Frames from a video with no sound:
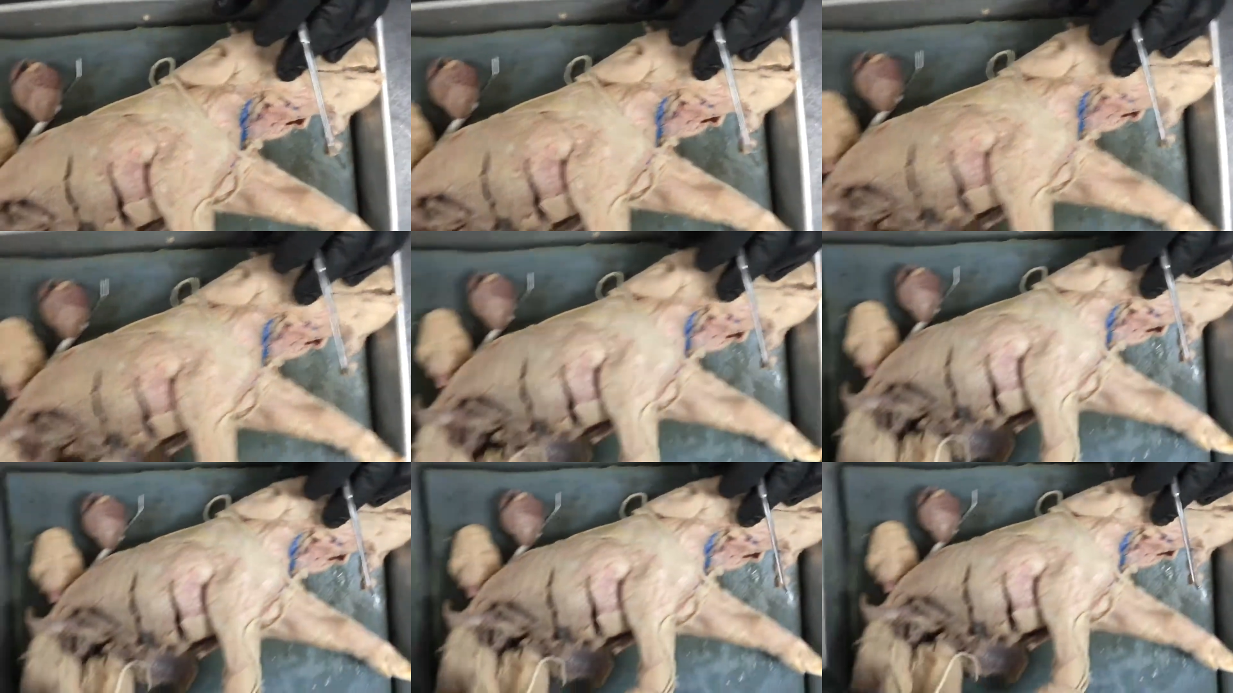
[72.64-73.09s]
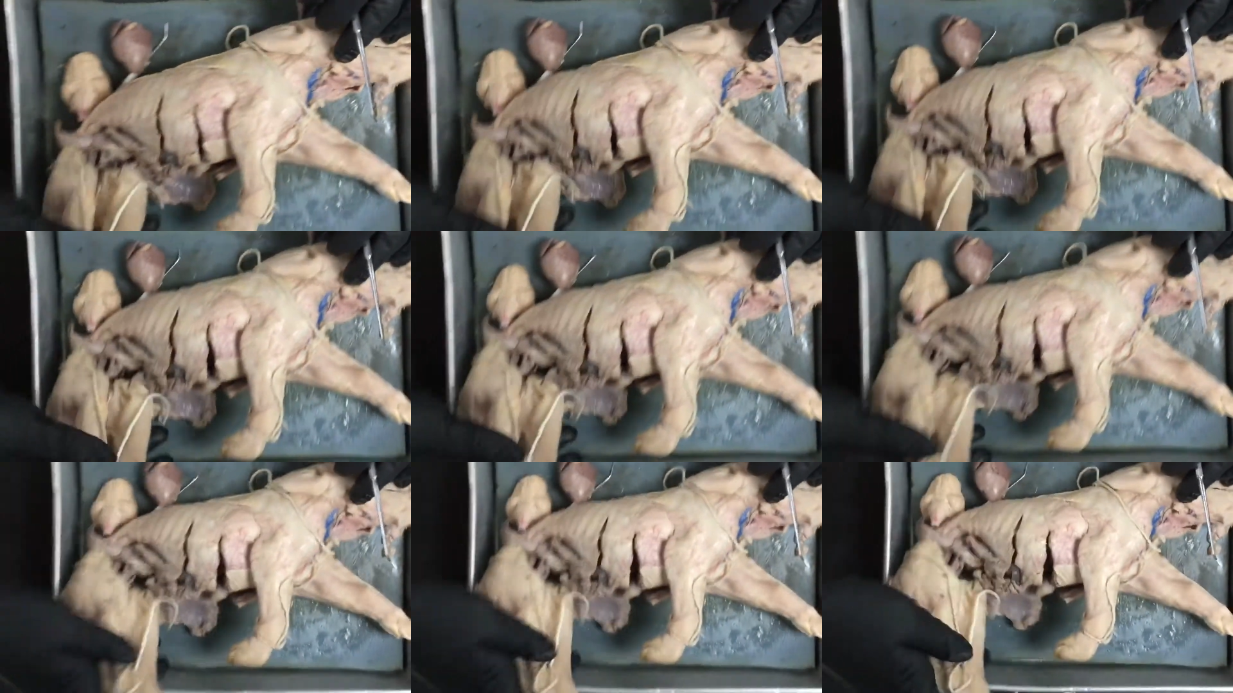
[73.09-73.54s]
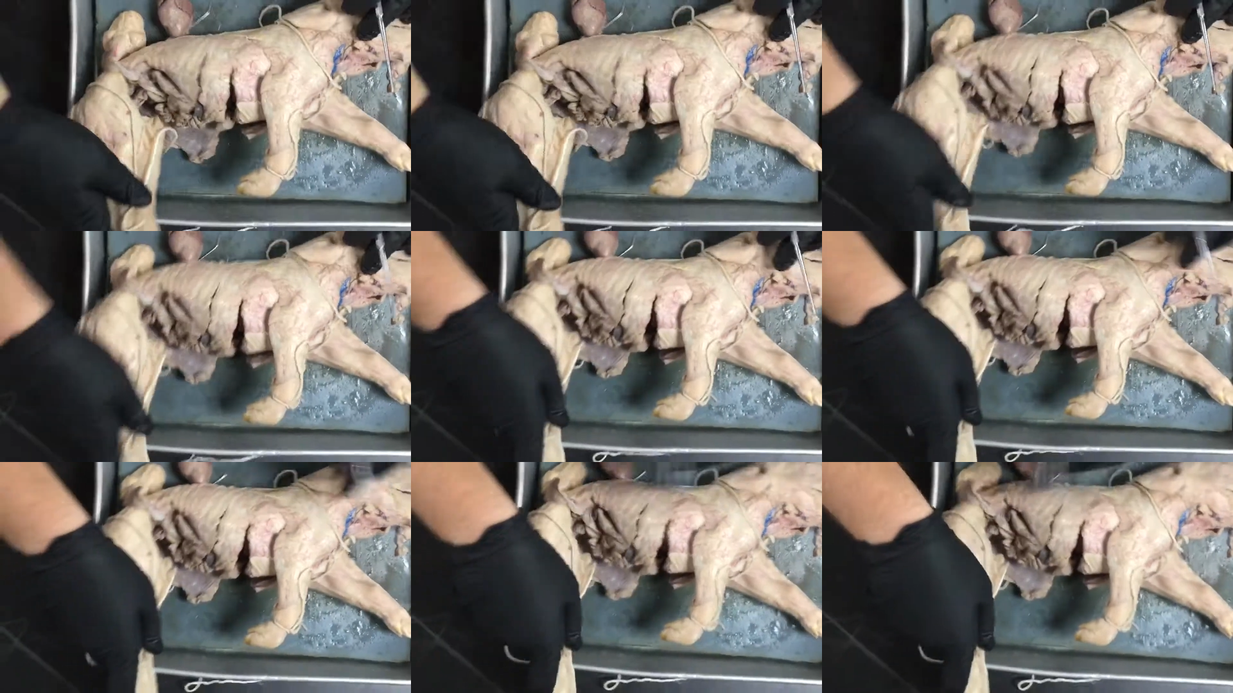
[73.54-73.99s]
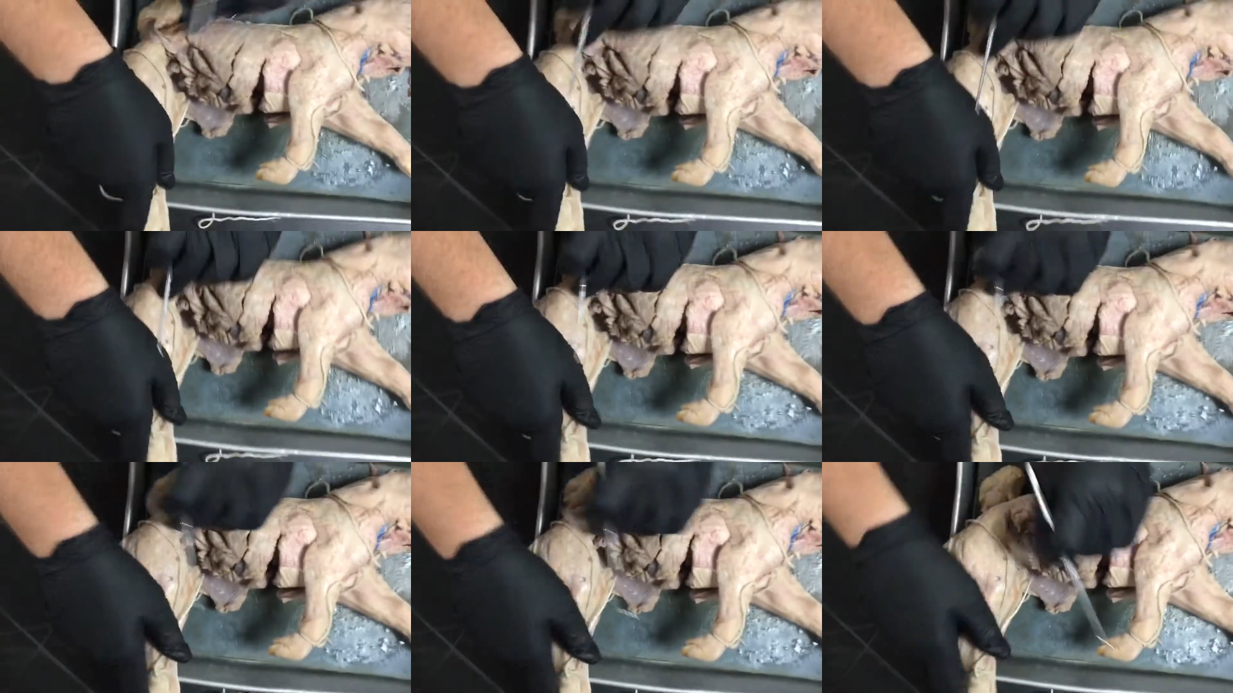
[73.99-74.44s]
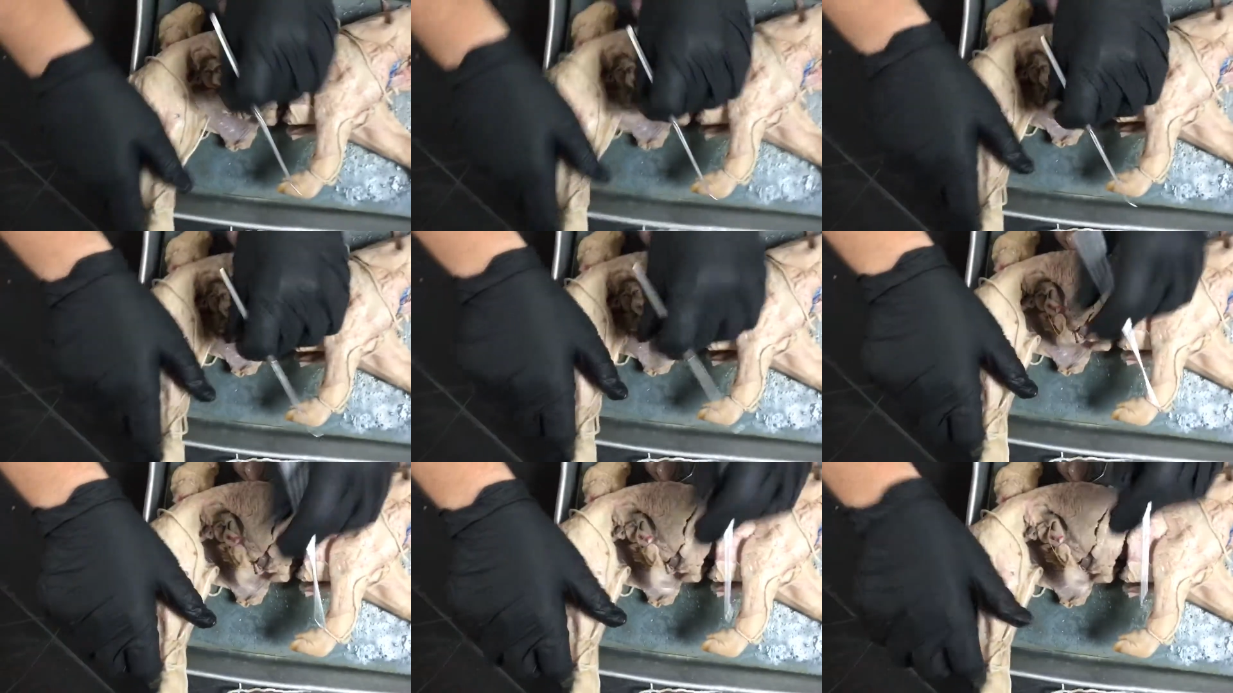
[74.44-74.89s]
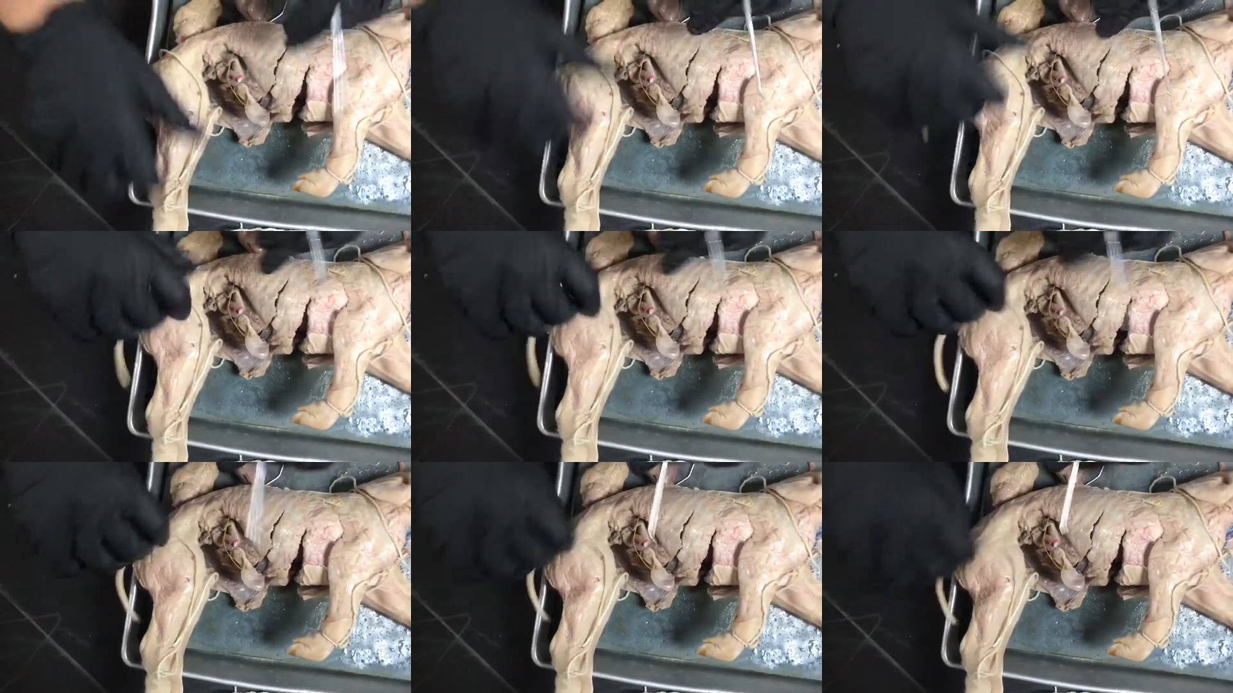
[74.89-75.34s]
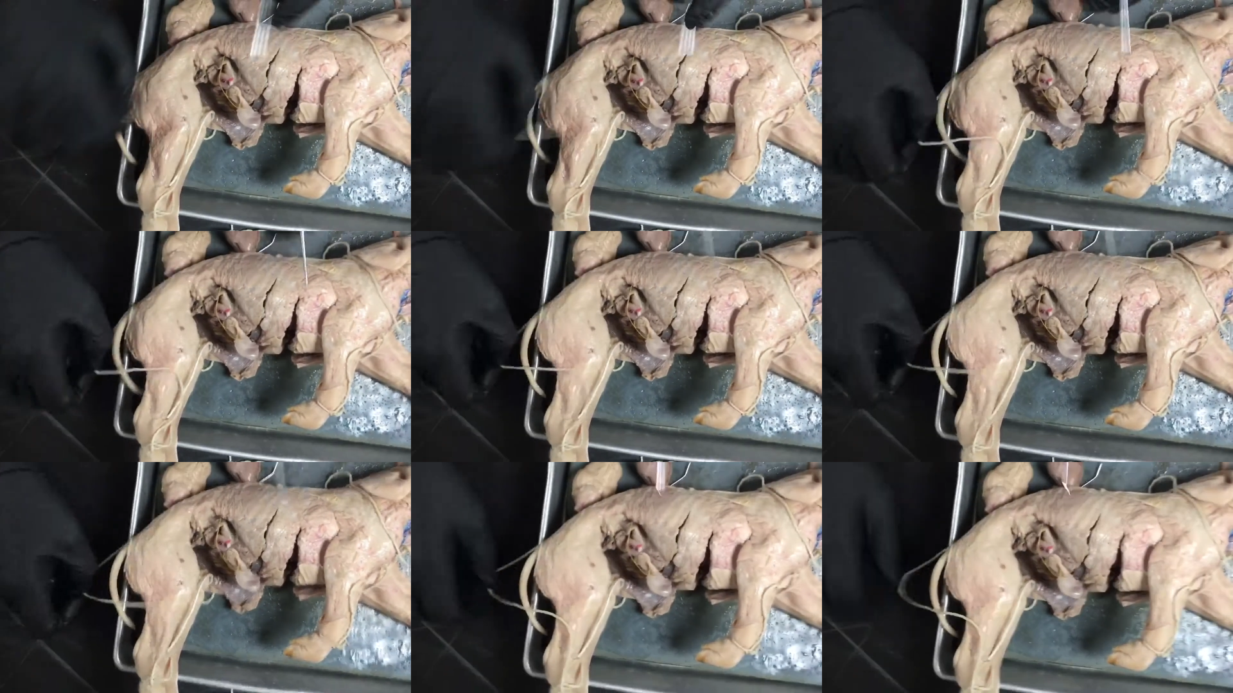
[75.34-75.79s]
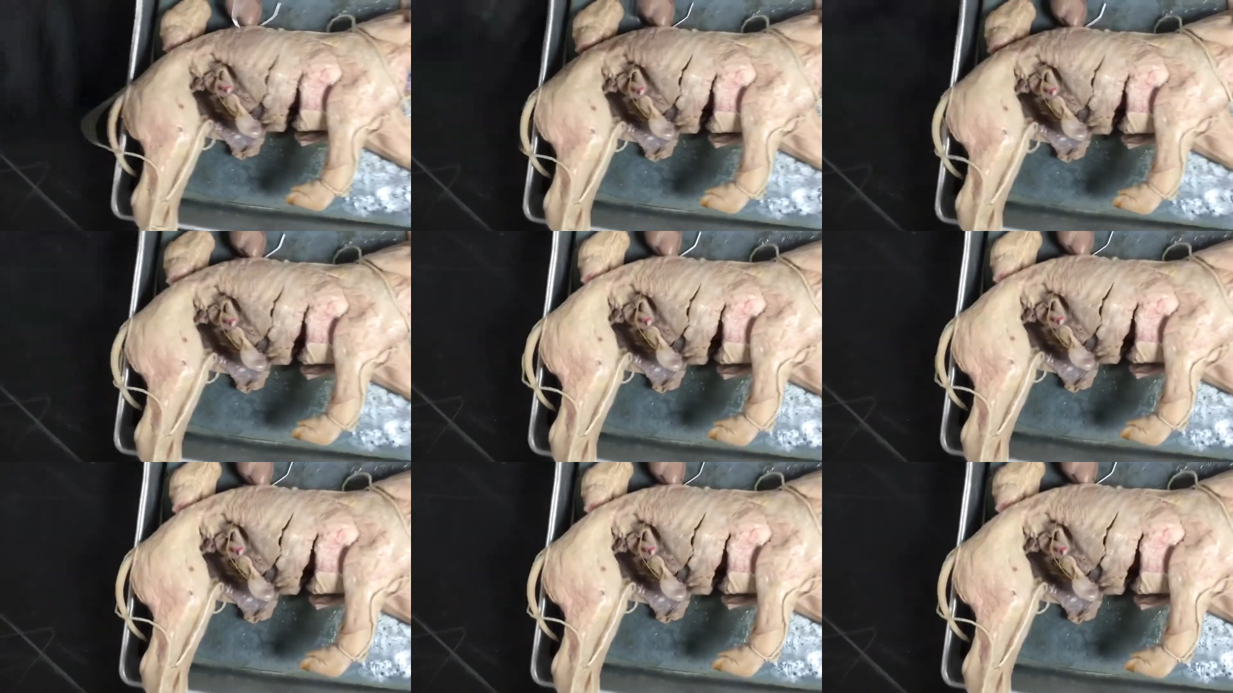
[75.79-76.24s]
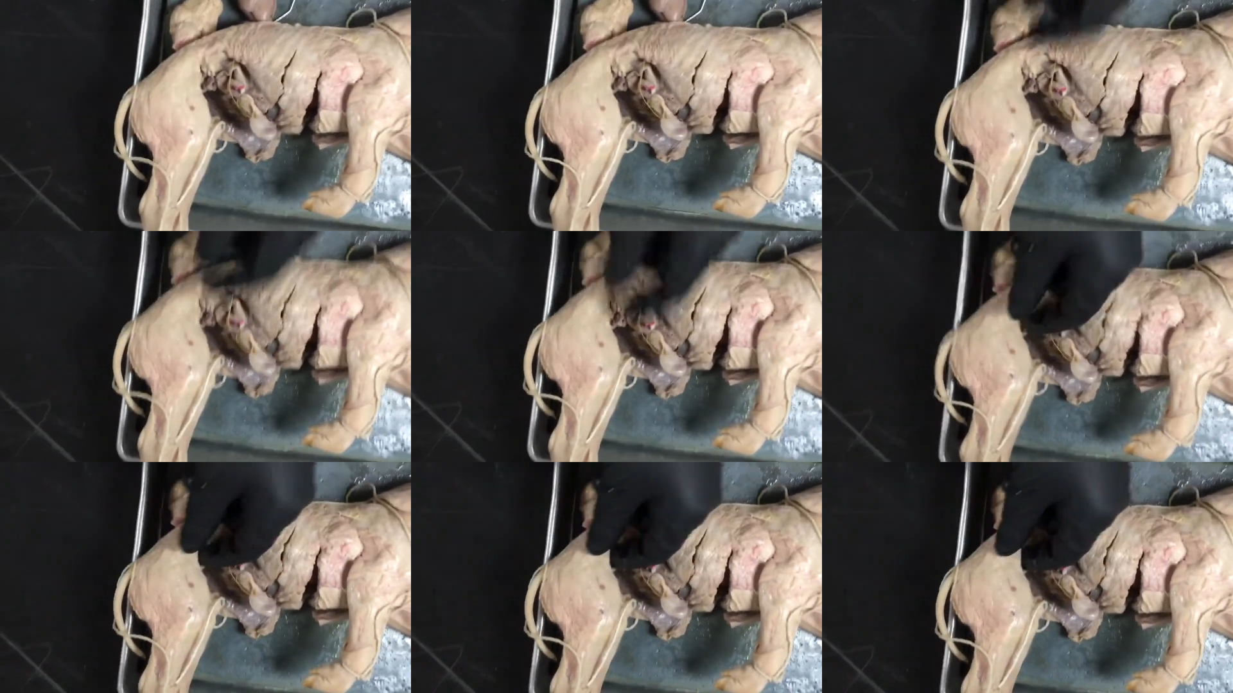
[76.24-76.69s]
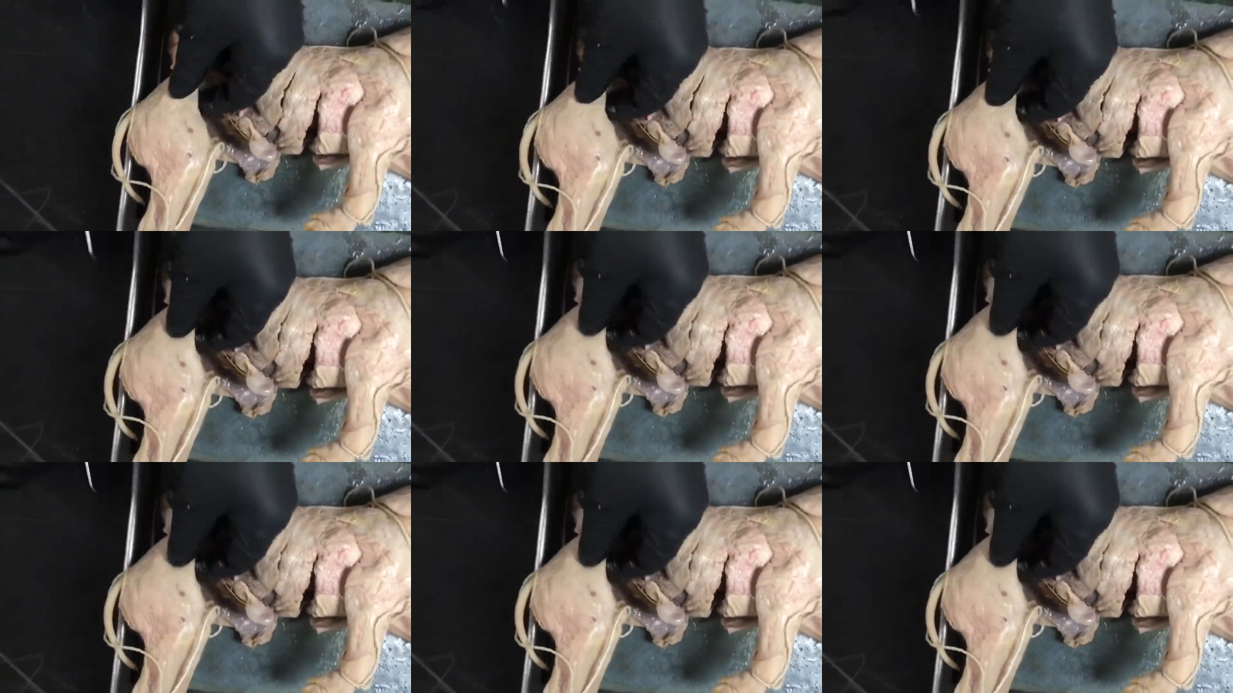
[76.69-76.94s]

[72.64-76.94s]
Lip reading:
No face is visible, so there are no lips to read.